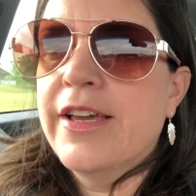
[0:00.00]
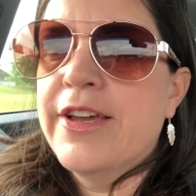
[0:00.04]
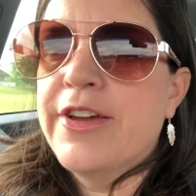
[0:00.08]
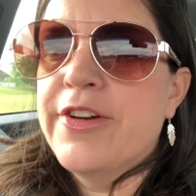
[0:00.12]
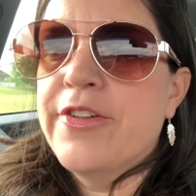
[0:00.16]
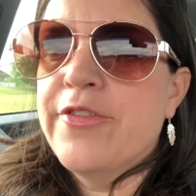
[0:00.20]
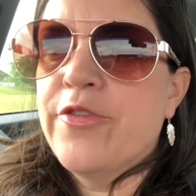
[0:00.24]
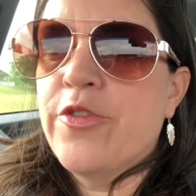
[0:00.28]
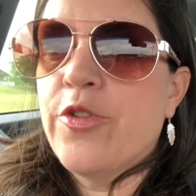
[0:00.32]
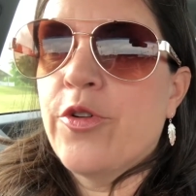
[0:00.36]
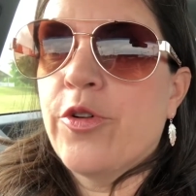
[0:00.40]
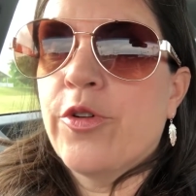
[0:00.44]

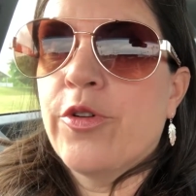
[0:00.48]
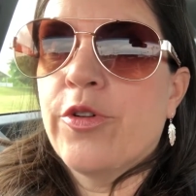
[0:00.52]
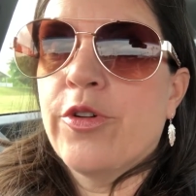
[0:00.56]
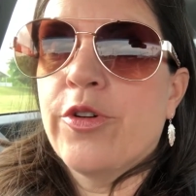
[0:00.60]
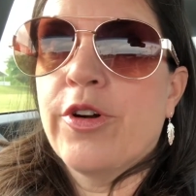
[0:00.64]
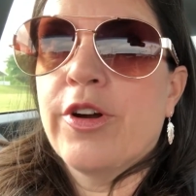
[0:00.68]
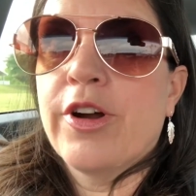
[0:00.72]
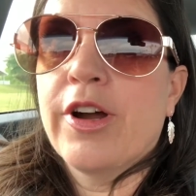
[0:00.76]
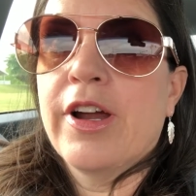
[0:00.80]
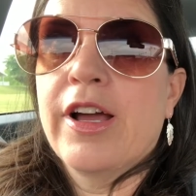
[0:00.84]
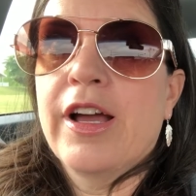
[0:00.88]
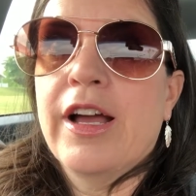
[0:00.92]

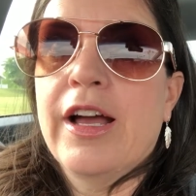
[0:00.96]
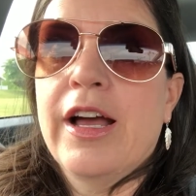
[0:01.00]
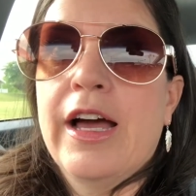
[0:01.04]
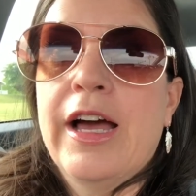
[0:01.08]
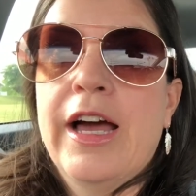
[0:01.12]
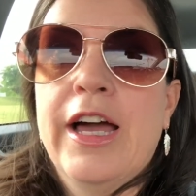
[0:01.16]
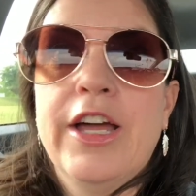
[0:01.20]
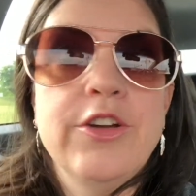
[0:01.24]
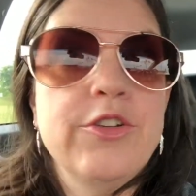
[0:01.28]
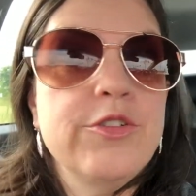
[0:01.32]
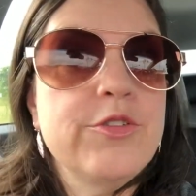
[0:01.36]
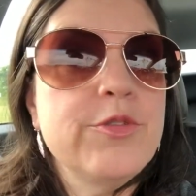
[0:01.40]
for
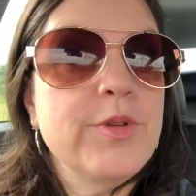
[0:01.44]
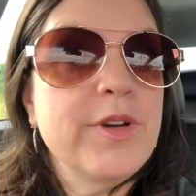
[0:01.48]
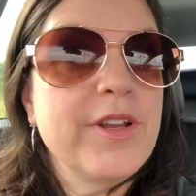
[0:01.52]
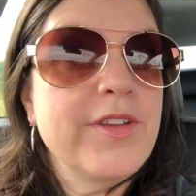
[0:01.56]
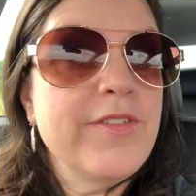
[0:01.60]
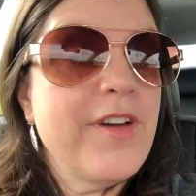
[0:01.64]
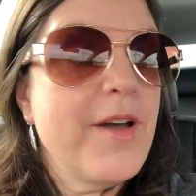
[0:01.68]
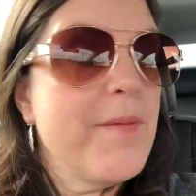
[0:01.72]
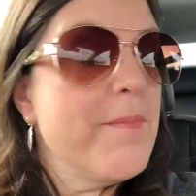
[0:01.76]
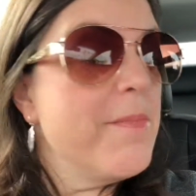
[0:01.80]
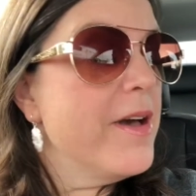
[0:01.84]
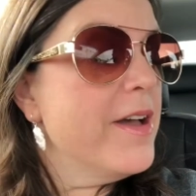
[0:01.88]

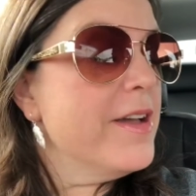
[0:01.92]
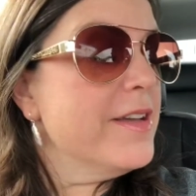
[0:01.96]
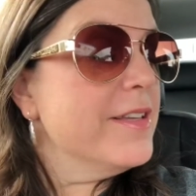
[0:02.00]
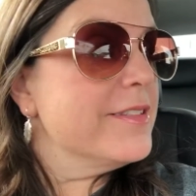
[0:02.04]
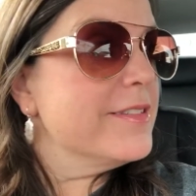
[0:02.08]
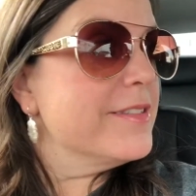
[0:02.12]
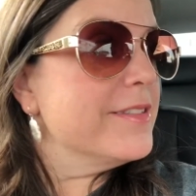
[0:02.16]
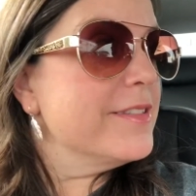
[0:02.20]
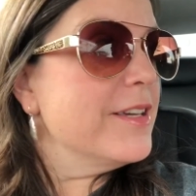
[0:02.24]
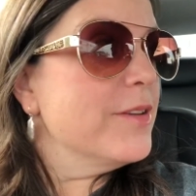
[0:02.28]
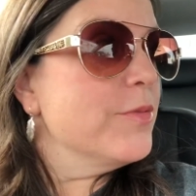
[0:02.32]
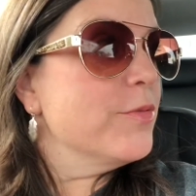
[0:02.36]

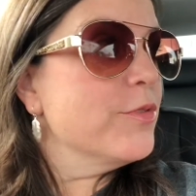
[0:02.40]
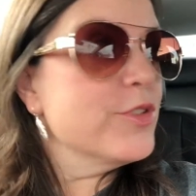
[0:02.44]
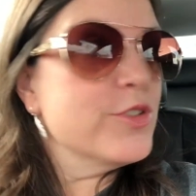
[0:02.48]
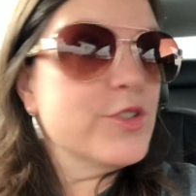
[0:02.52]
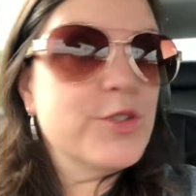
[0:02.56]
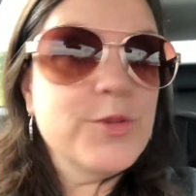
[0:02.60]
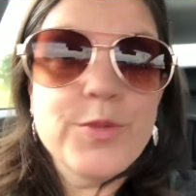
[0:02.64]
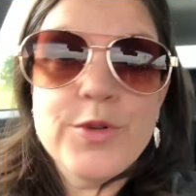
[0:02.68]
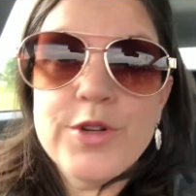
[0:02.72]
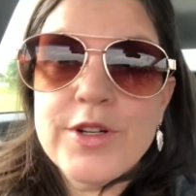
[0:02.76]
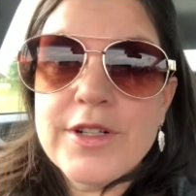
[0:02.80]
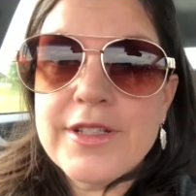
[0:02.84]
$125, and we're
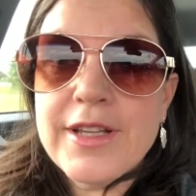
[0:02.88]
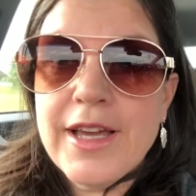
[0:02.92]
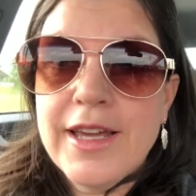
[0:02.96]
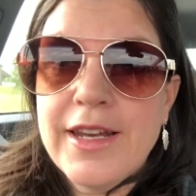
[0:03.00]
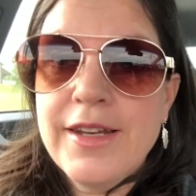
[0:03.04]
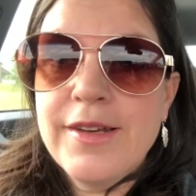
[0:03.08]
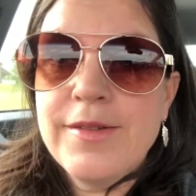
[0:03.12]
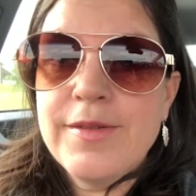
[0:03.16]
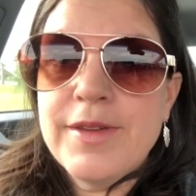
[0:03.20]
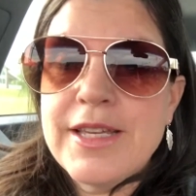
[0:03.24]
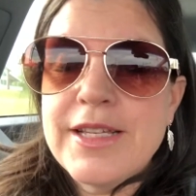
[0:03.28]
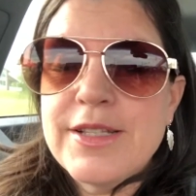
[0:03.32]
super
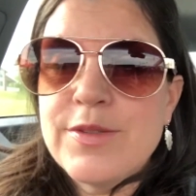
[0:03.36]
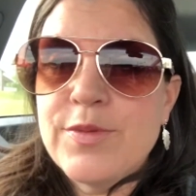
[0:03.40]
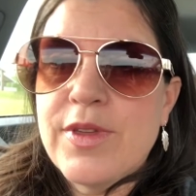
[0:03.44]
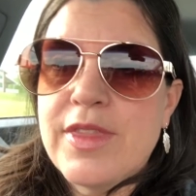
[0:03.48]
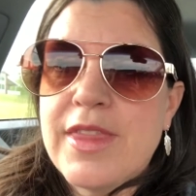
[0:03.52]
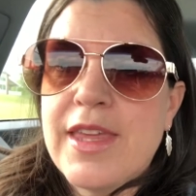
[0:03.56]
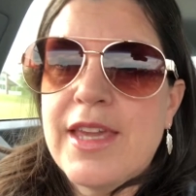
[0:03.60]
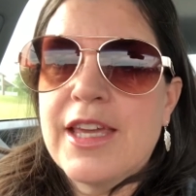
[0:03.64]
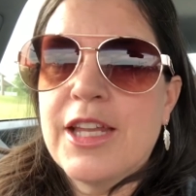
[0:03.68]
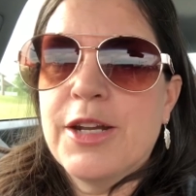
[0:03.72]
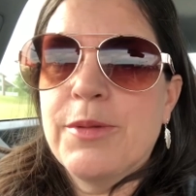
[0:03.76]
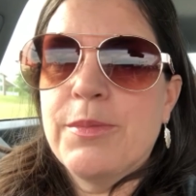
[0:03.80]
excited because we
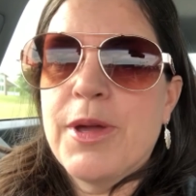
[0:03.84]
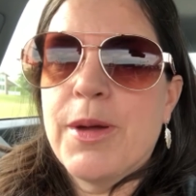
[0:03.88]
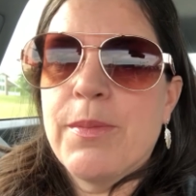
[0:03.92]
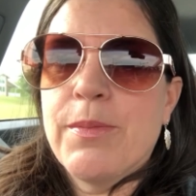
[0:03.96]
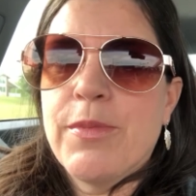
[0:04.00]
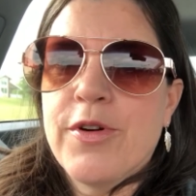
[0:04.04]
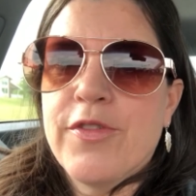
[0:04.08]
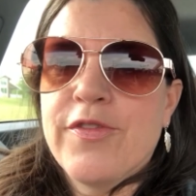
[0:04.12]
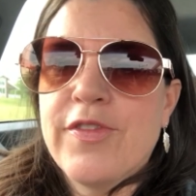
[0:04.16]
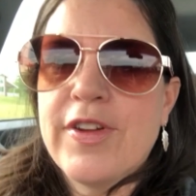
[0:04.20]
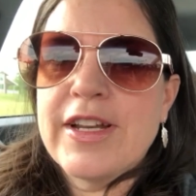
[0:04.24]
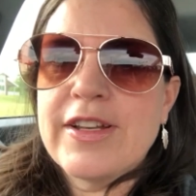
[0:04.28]
think it'll be a
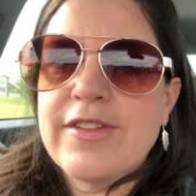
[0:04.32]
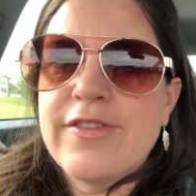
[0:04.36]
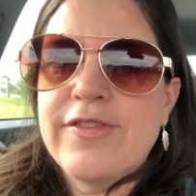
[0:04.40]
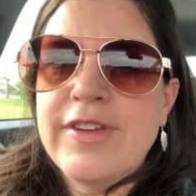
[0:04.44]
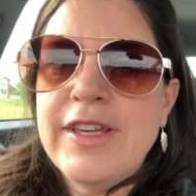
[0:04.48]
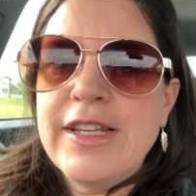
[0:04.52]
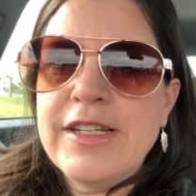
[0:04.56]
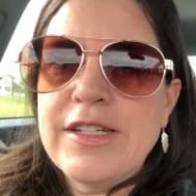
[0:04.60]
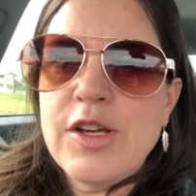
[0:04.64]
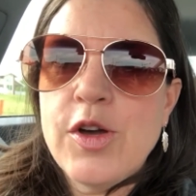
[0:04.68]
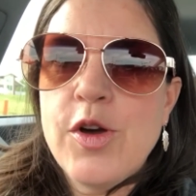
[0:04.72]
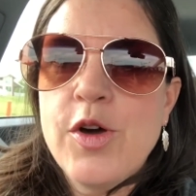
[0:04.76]
perfect
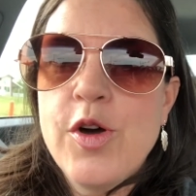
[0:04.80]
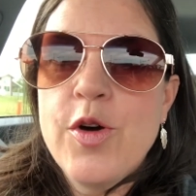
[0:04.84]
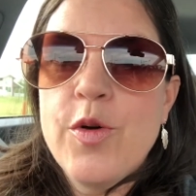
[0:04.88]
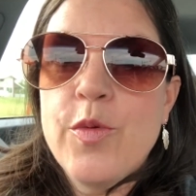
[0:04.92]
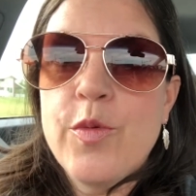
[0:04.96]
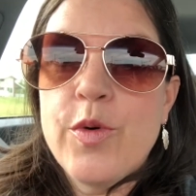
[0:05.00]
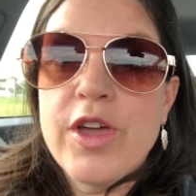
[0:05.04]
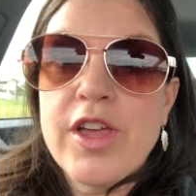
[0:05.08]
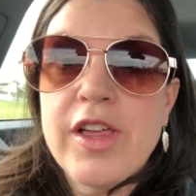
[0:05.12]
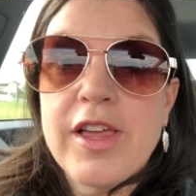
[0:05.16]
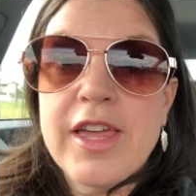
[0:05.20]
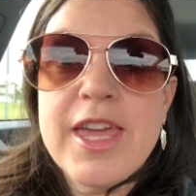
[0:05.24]
fit.
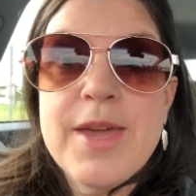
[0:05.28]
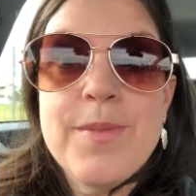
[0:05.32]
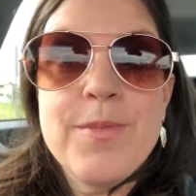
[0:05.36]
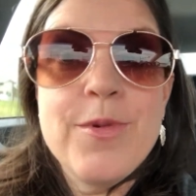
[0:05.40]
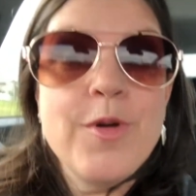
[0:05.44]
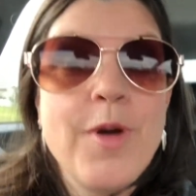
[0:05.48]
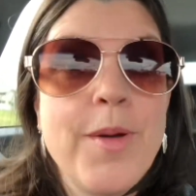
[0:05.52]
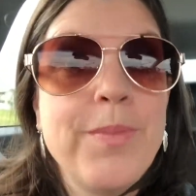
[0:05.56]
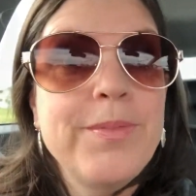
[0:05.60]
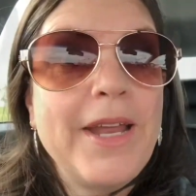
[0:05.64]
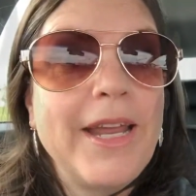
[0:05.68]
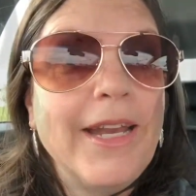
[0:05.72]
We'll keep
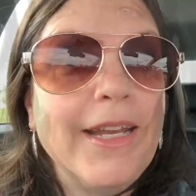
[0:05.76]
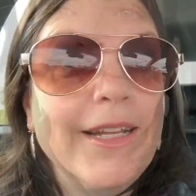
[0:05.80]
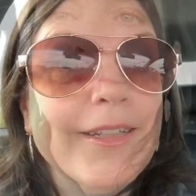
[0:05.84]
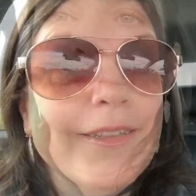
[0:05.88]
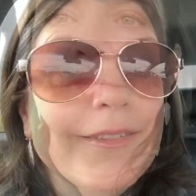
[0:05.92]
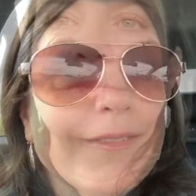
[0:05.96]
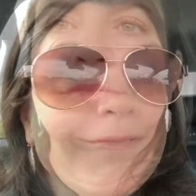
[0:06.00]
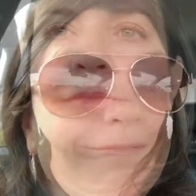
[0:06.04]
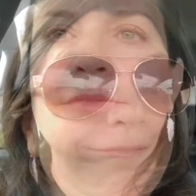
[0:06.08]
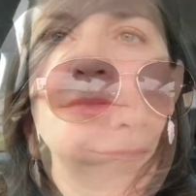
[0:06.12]
you updated.